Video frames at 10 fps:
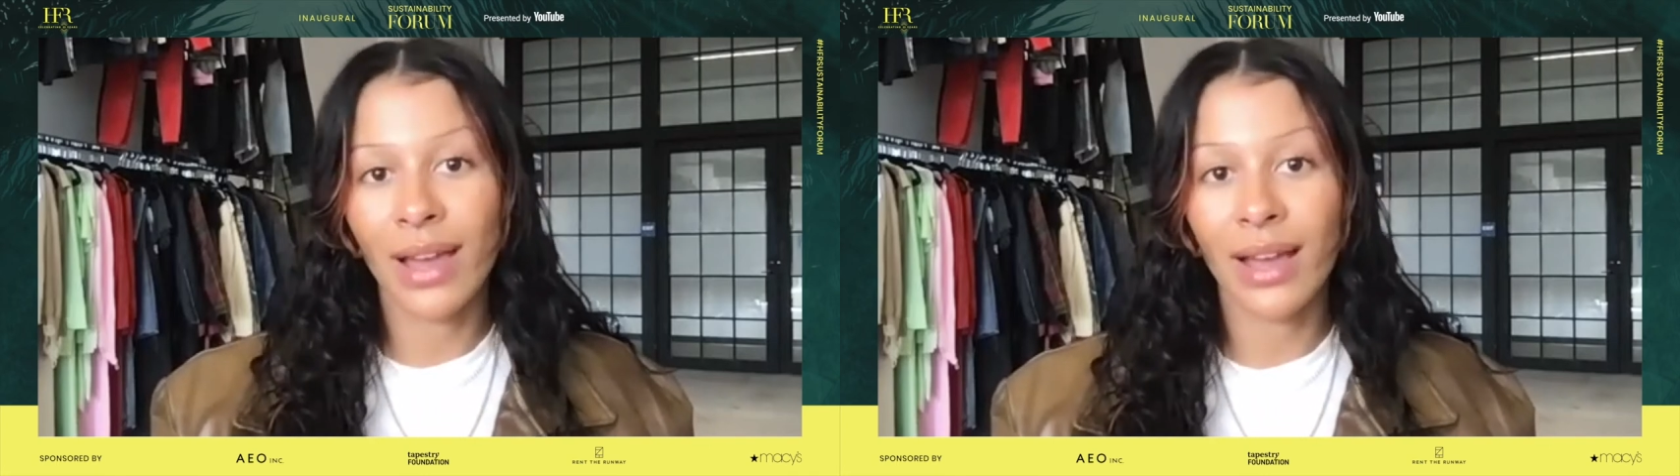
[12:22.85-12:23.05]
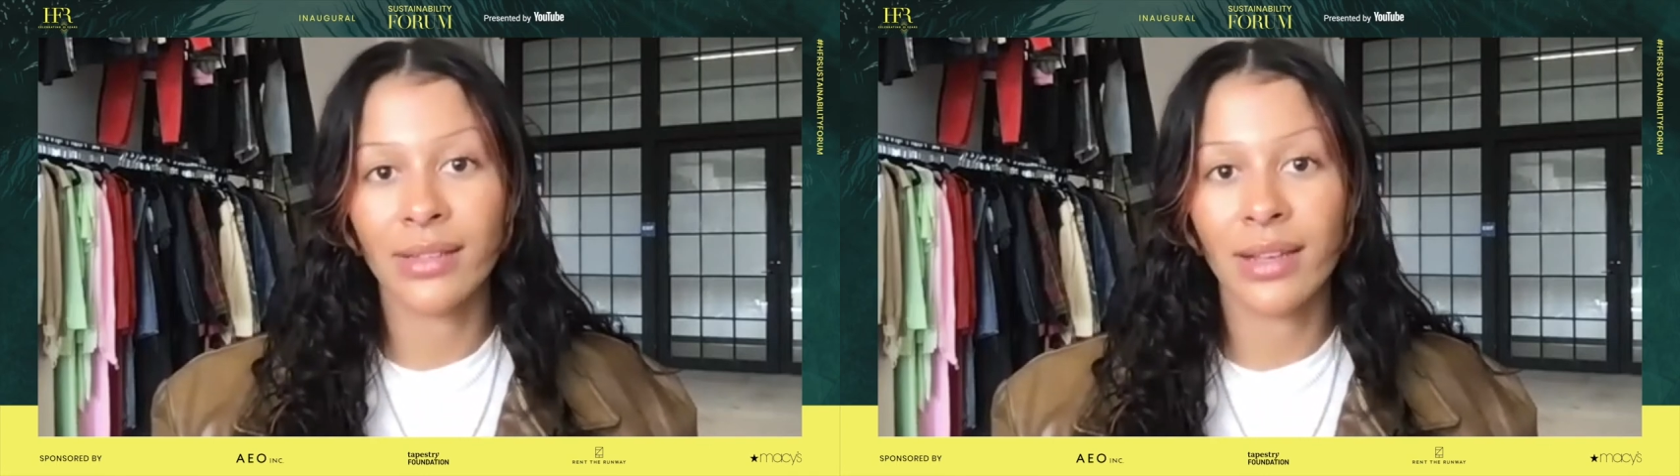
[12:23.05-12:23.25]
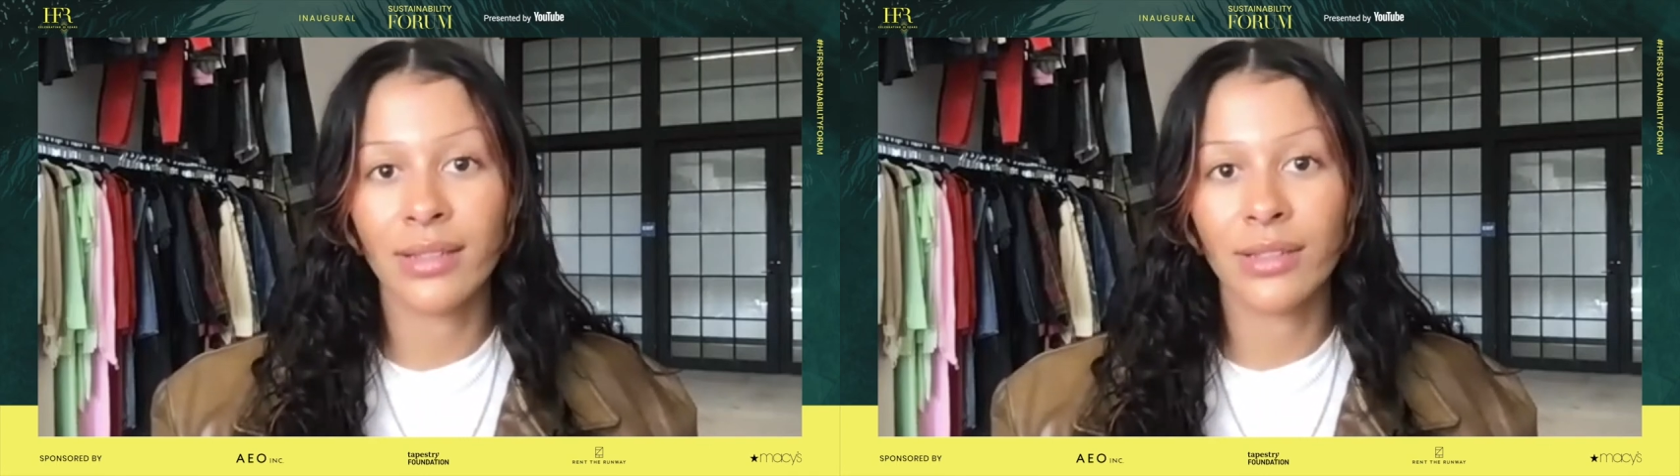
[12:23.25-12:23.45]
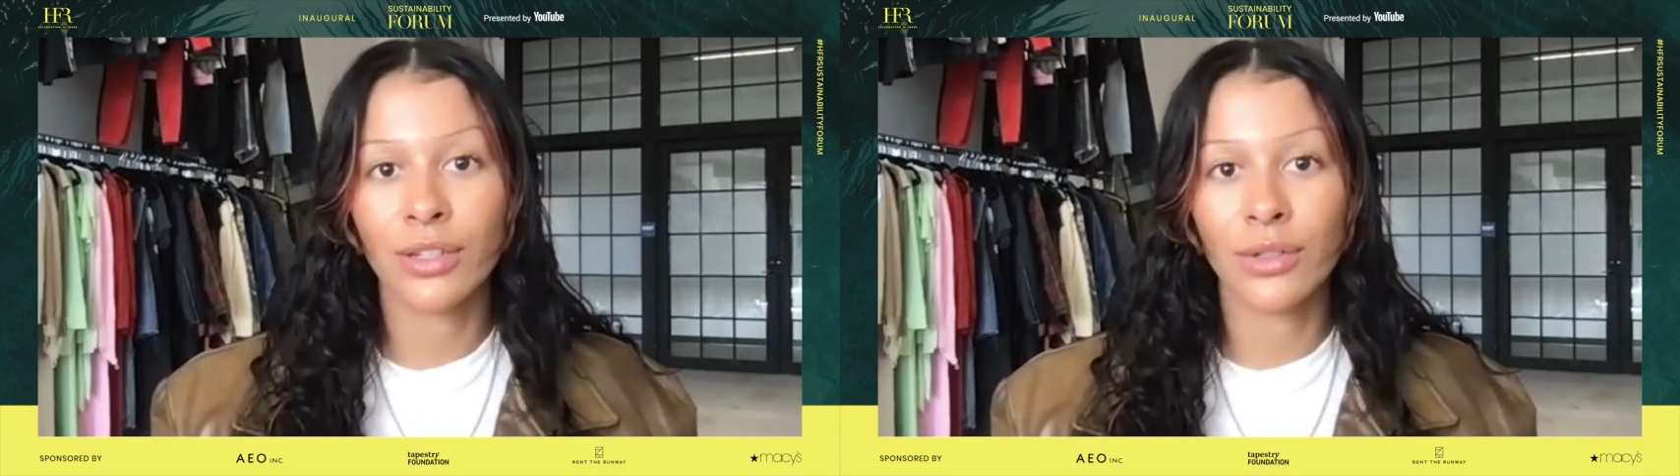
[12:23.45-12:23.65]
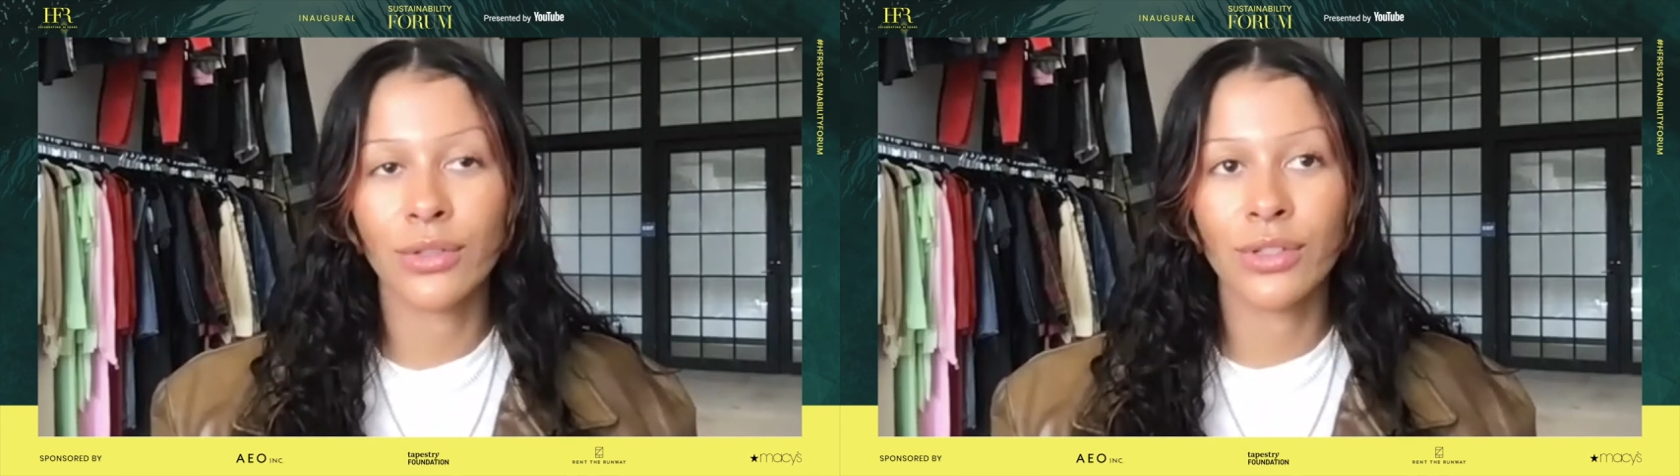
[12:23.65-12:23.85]
access
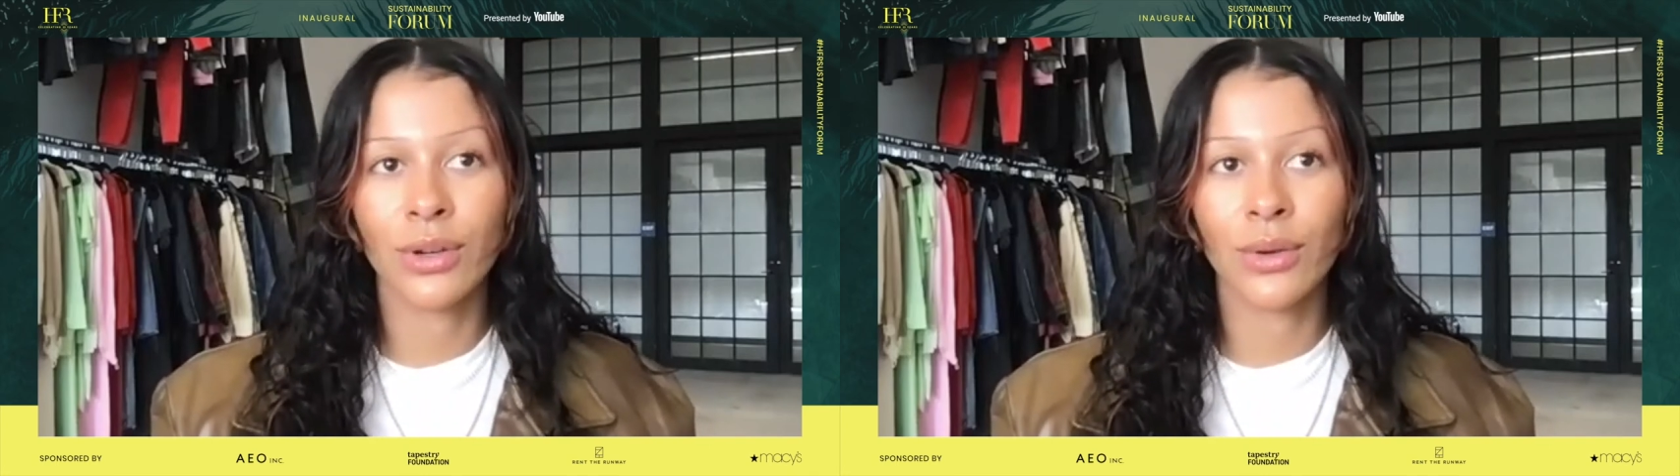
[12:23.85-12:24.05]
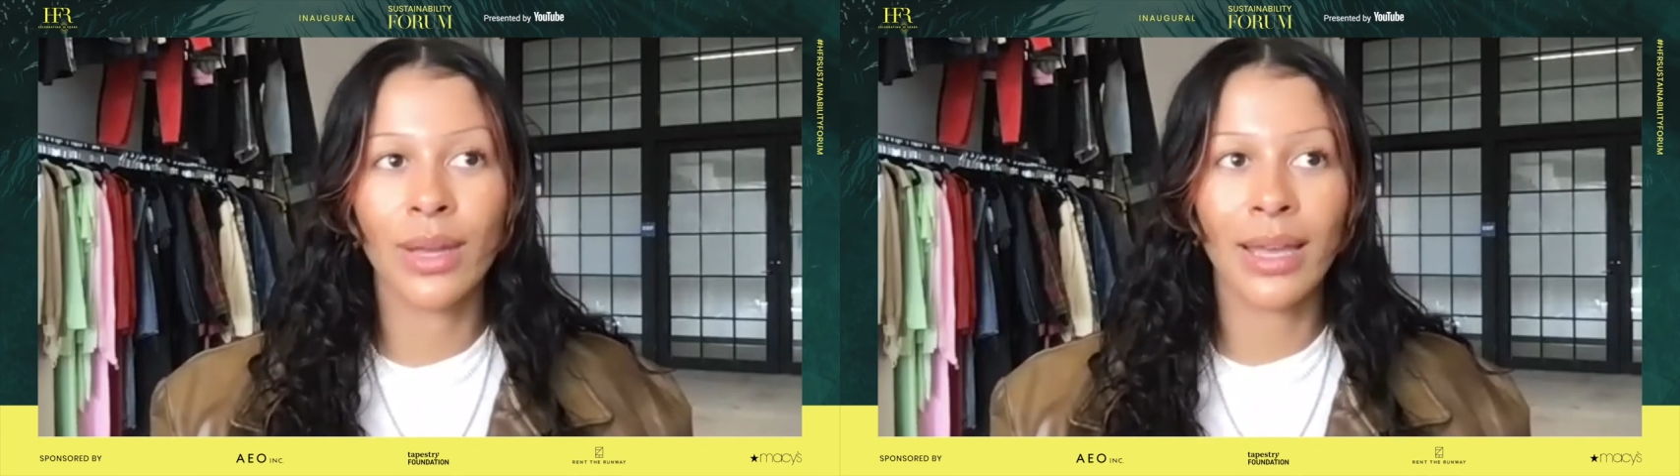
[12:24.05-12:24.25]
to so